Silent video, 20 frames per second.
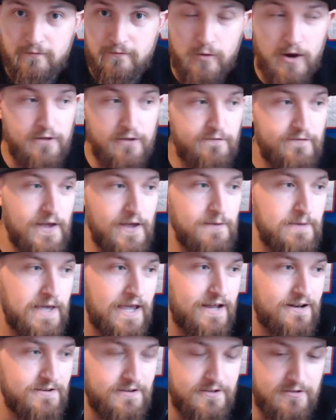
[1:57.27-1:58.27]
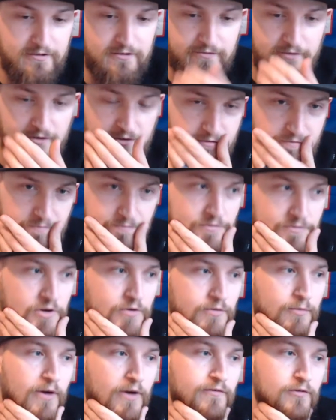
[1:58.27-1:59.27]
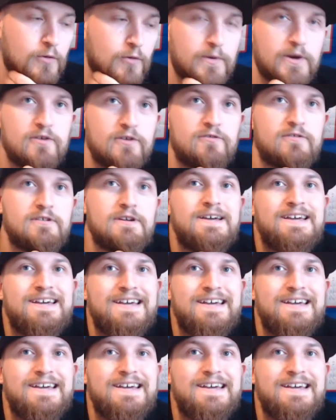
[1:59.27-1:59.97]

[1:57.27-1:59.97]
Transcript: of Fame candidates for, the Buffalo Bills.